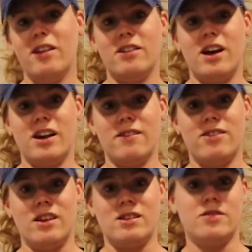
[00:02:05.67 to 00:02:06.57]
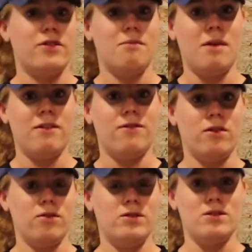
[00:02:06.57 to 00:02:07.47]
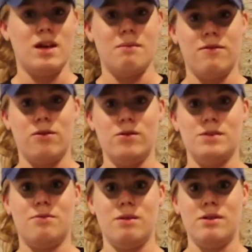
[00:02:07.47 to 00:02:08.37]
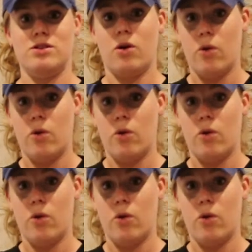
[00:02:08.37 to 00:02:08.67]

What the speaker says: a lot of things from my phone so that my phone is pretty much